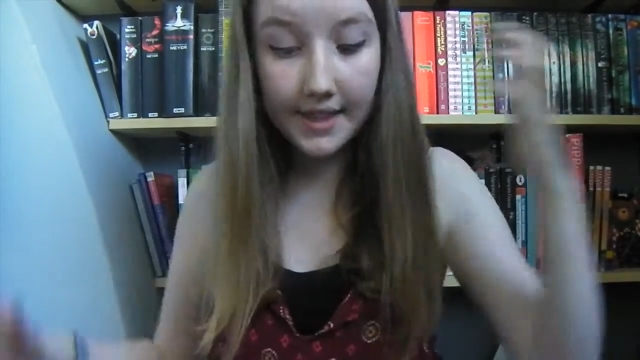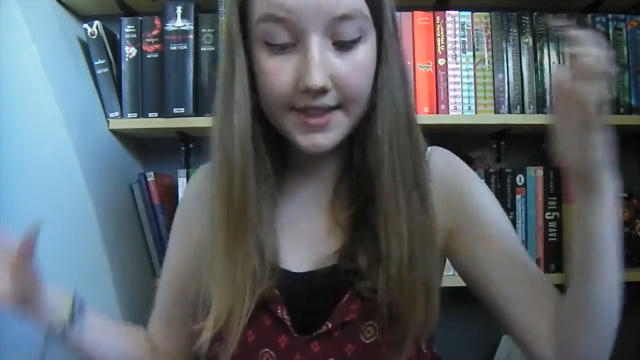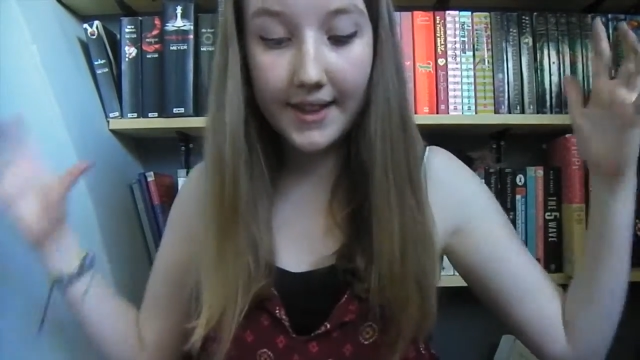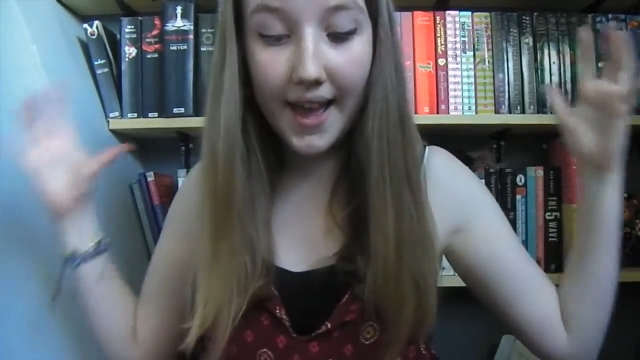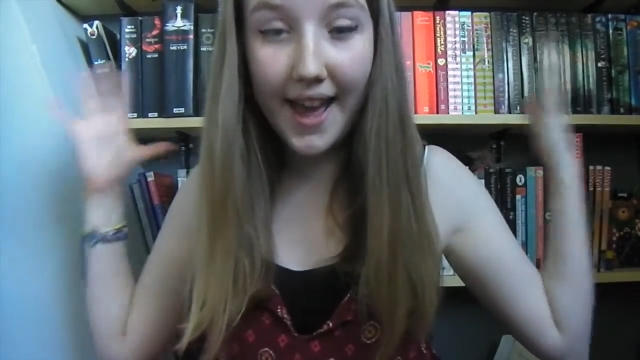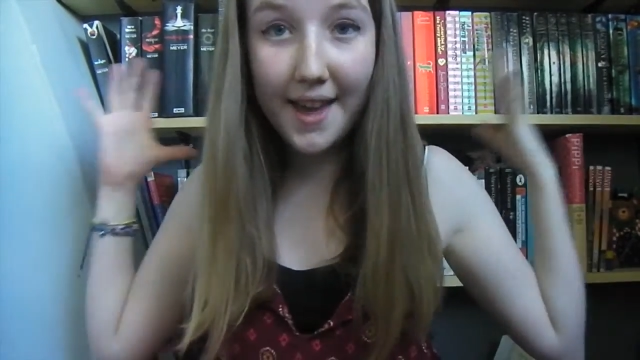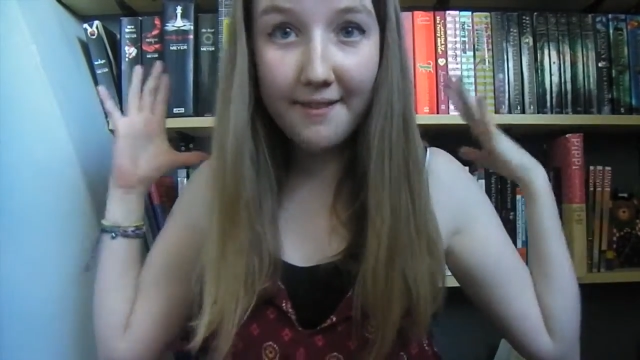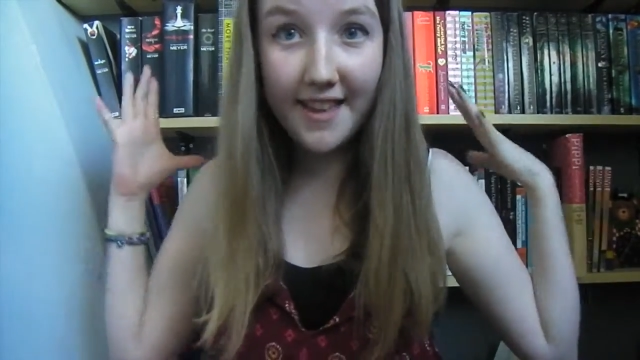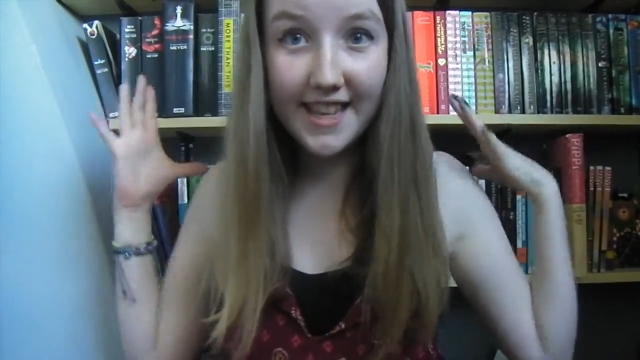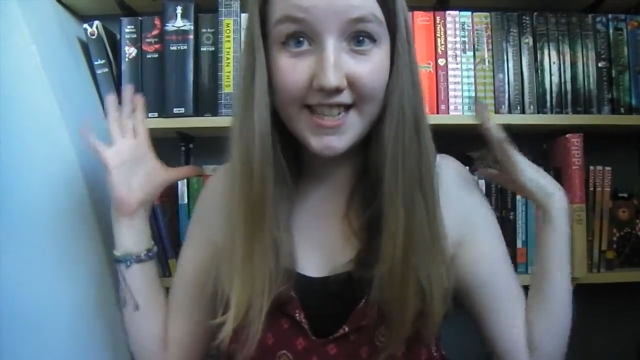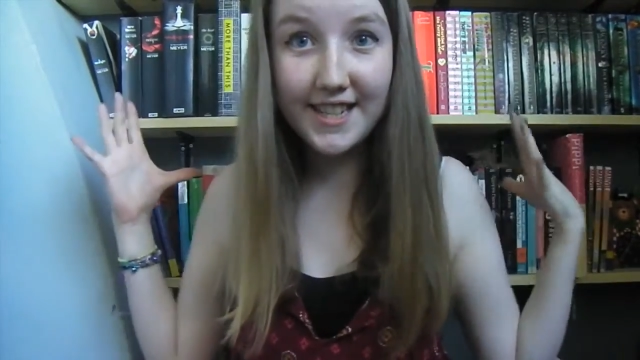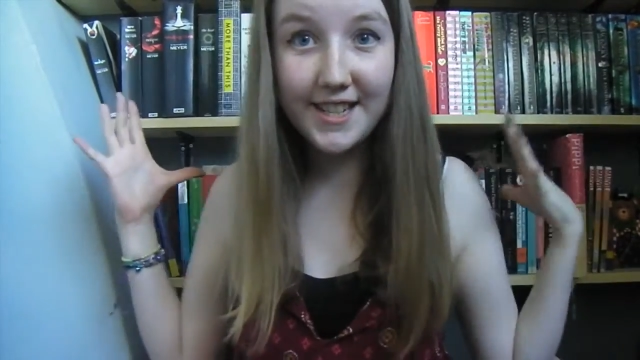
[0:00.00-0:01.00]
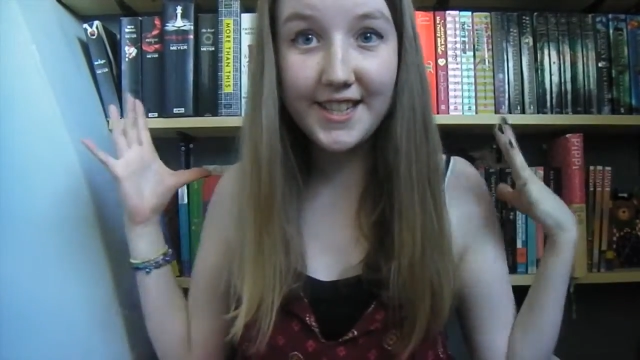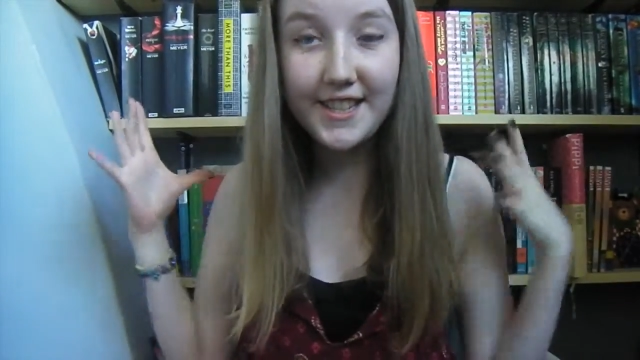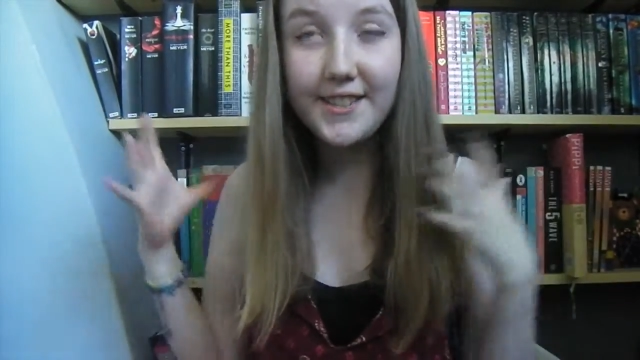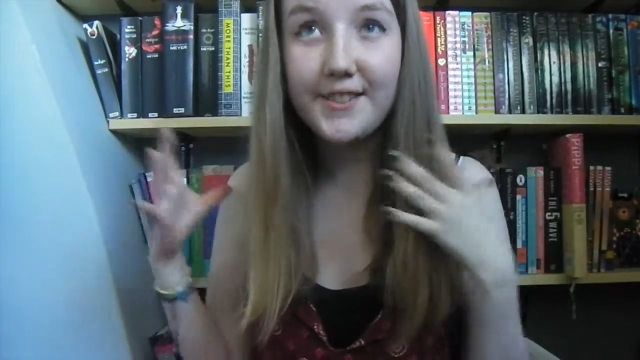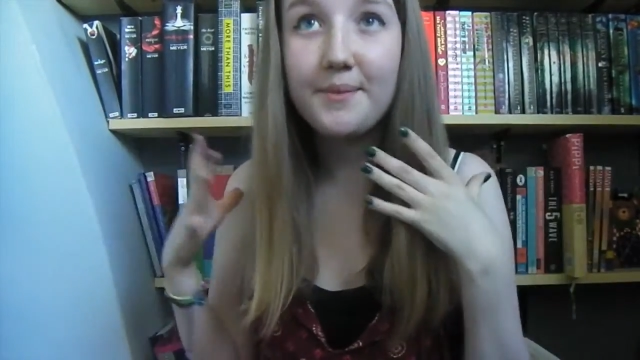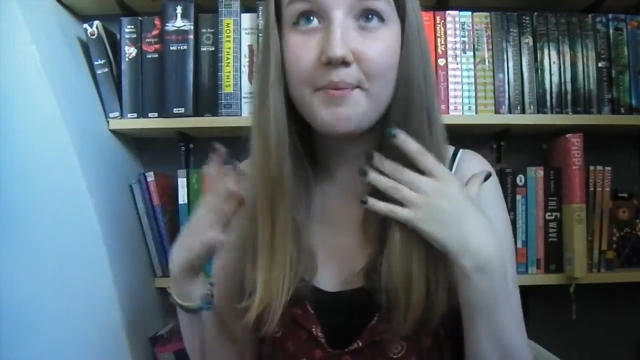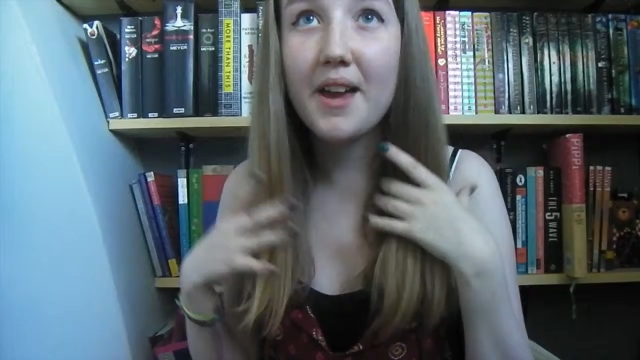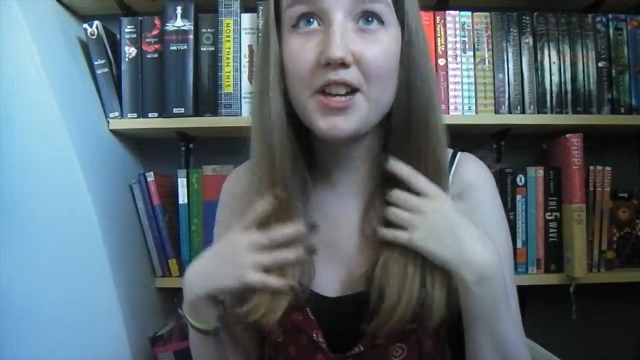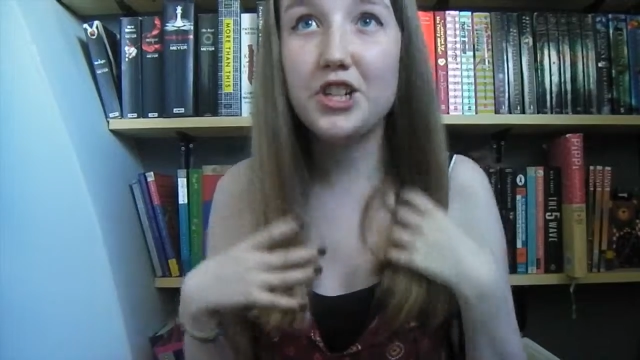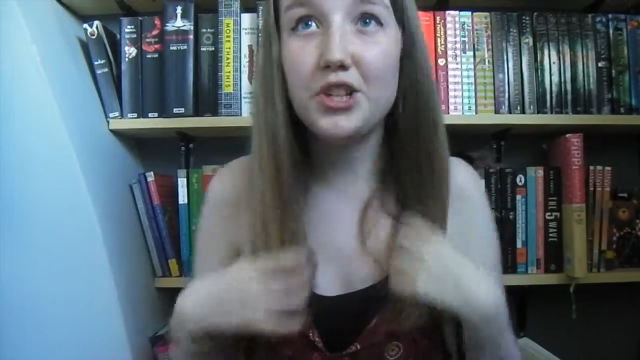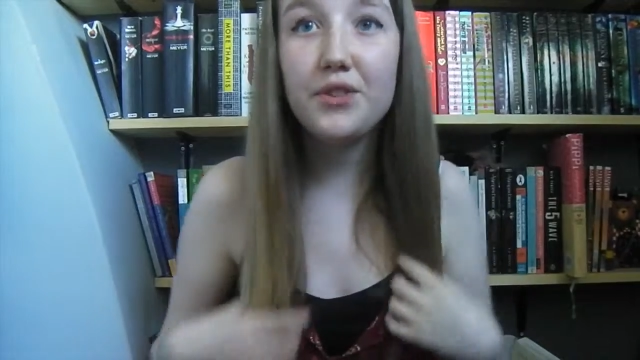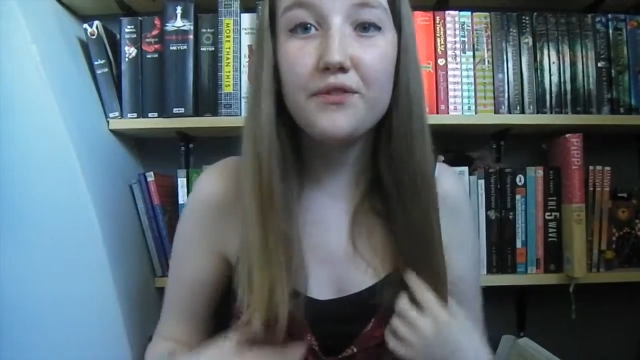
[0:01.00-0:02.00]
So I am here to do my
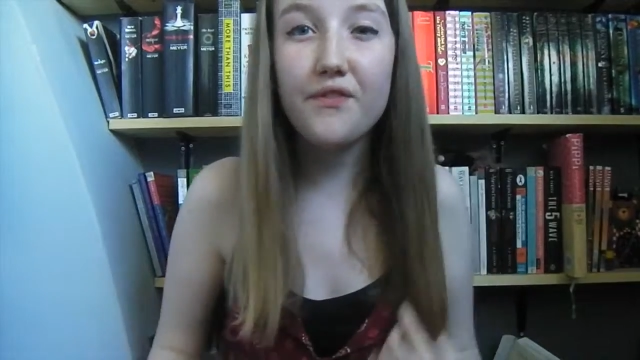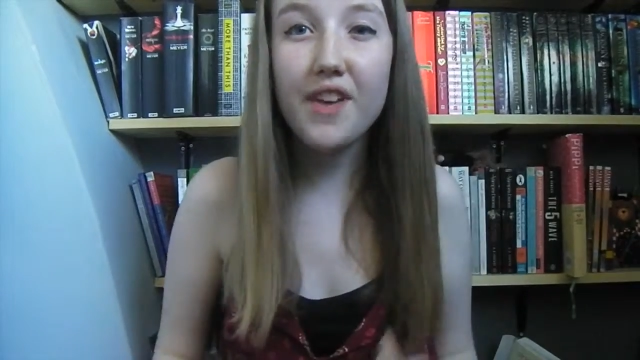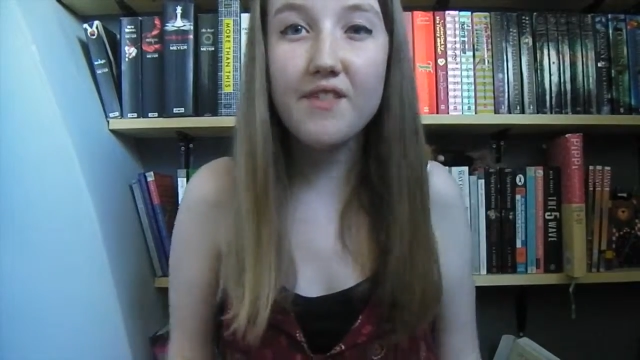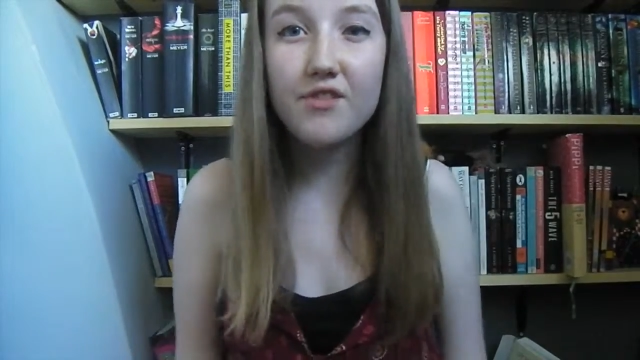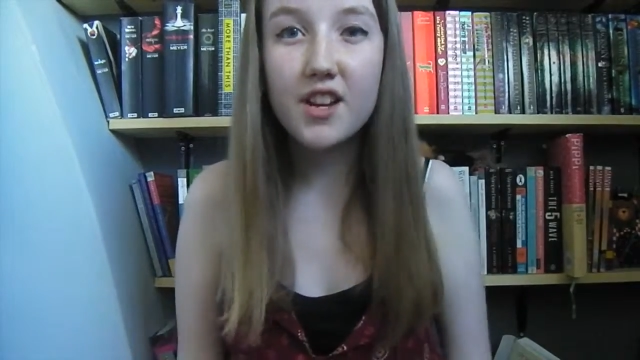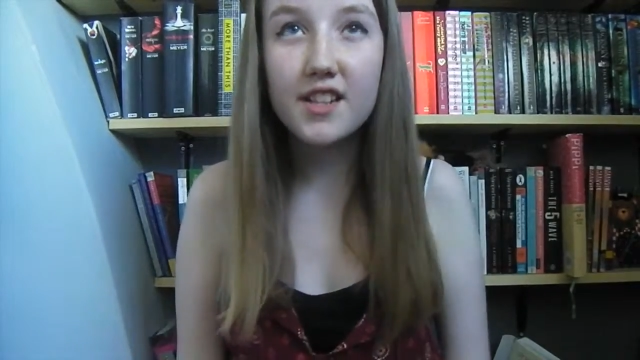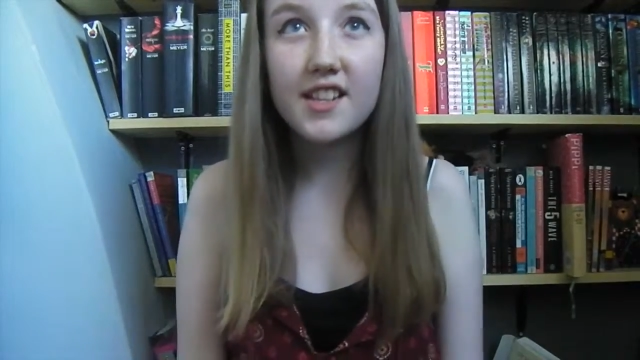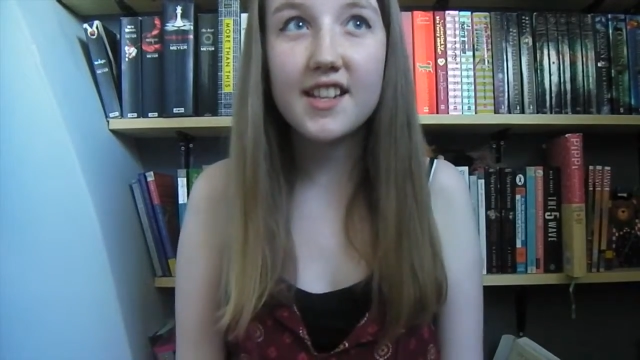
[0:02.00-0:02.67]
June favourites.